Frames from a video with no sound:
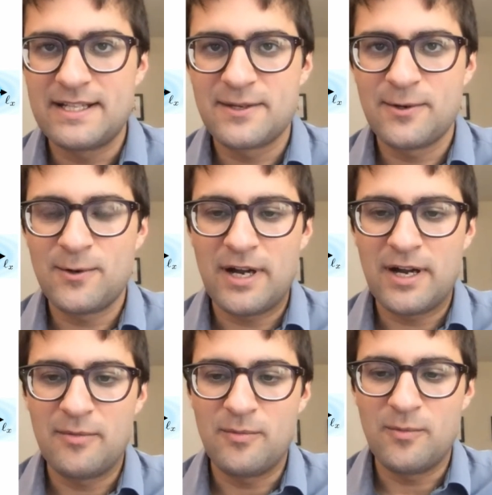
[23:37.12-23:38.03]
And
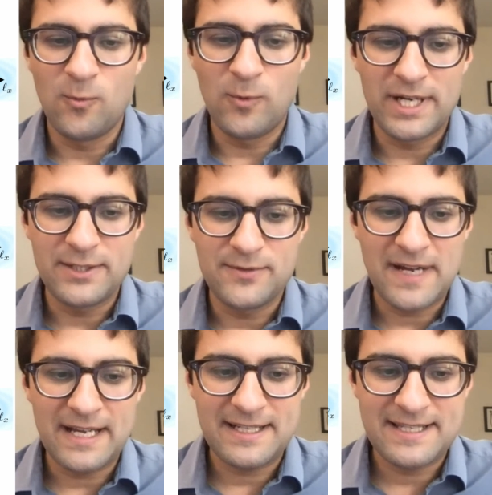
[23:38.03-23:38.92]
so what
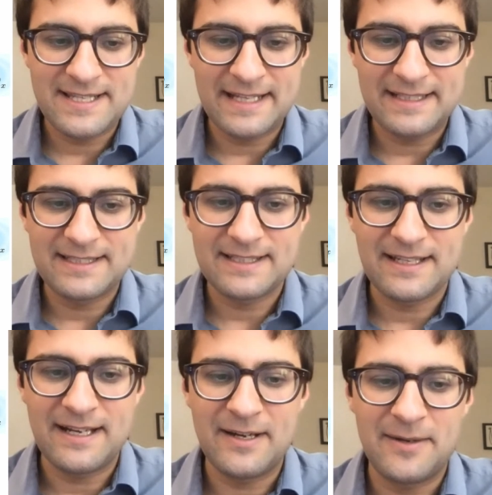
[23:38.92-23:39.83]
you find is that
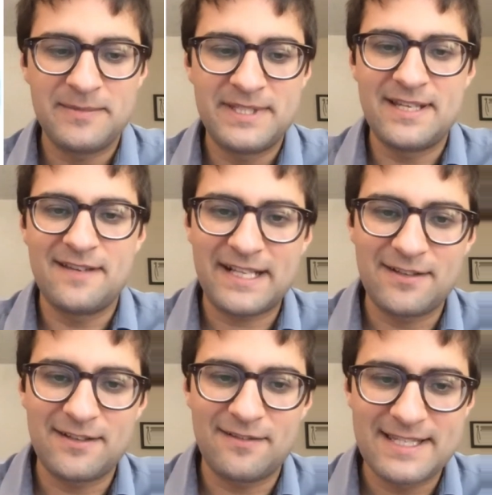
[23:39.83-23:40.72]
the
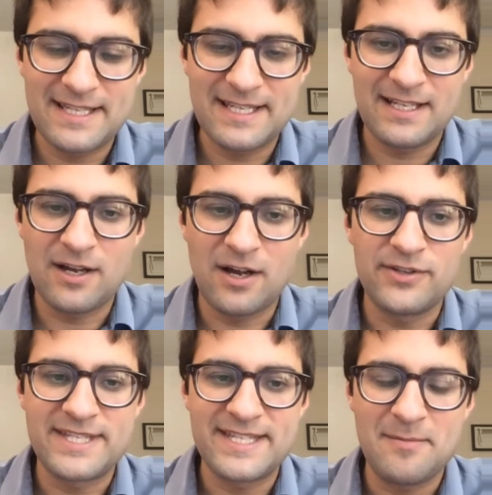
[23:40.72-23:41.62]
effect of lensing
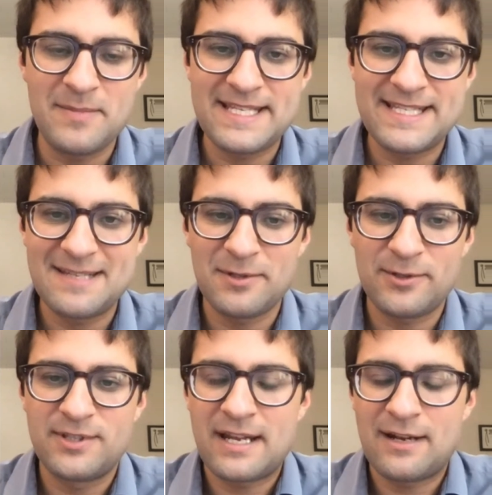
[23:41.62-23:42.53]
on the CMB is
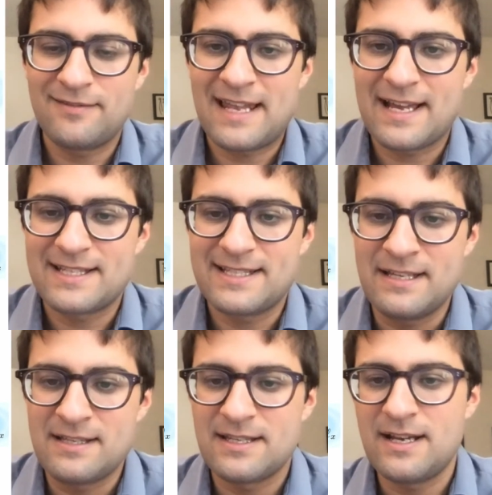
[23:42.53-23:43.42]
similar to that of
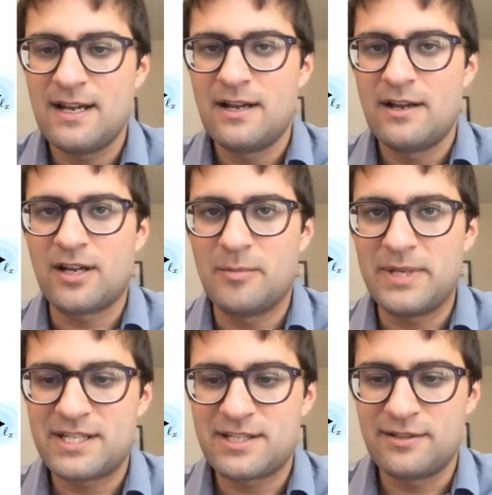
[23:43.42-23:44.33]
galaxies, a
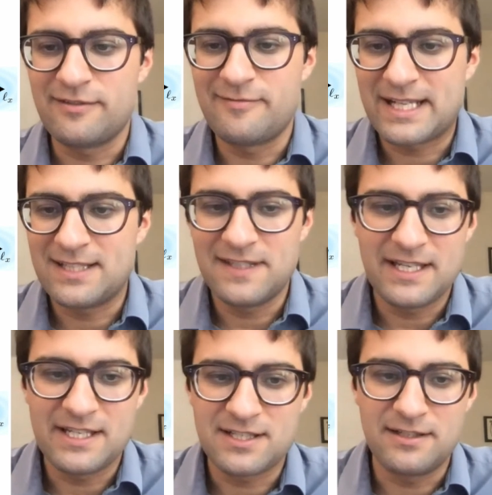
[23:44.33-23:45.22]
combination of
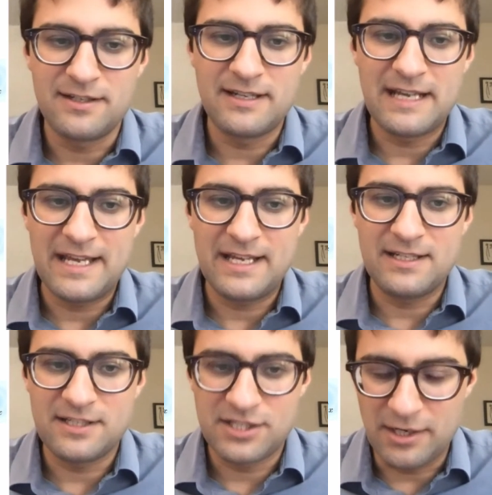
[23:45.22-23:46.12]
magnification
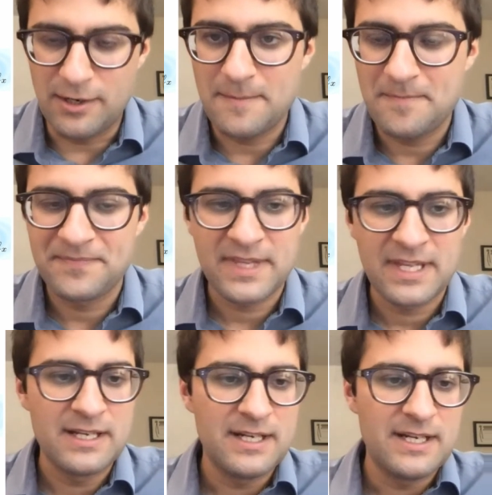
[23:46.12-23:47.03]
and shear.
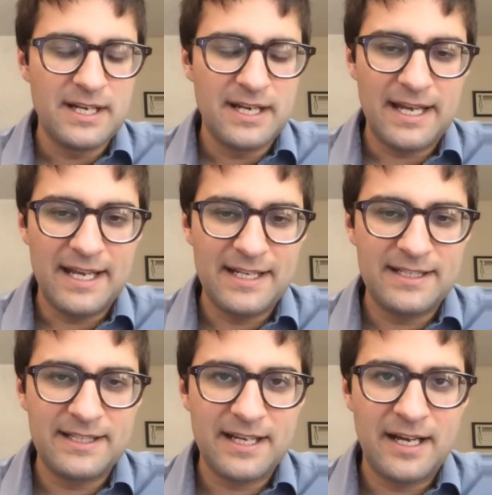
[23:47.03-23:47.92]

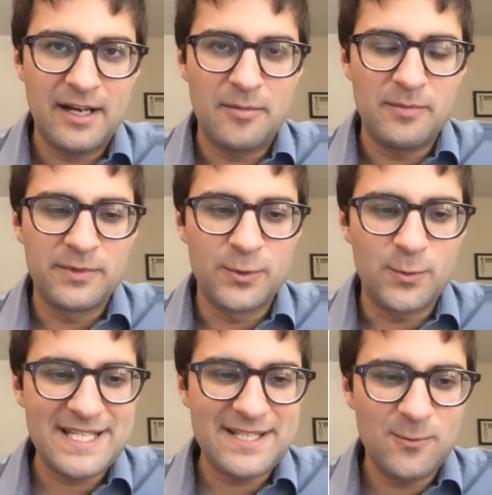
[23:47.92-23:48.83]
And
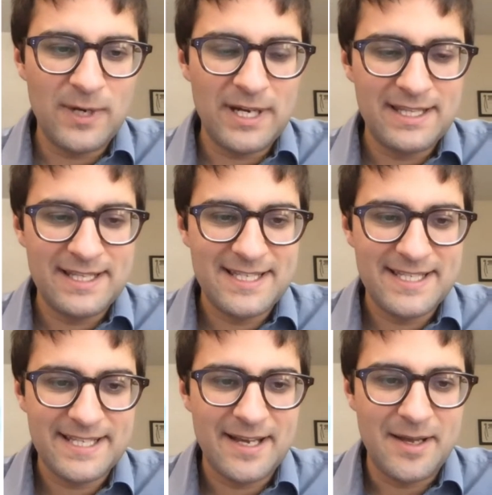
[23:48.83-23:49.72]
the reason why
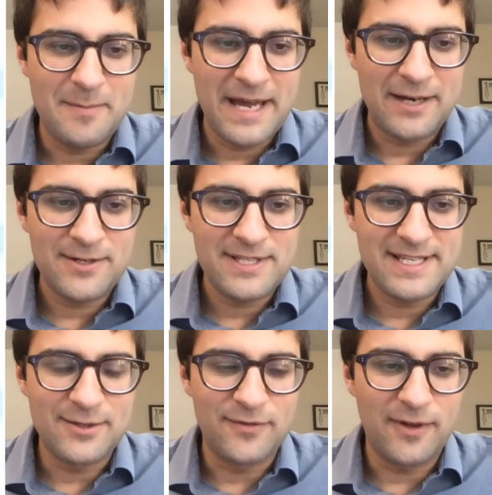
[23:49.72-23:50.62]
this
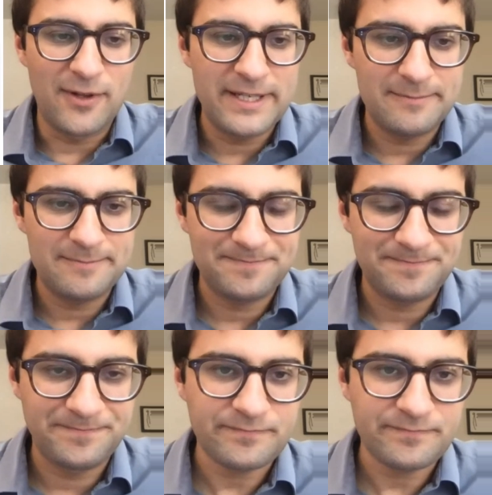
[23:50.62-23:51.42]
matters is the following.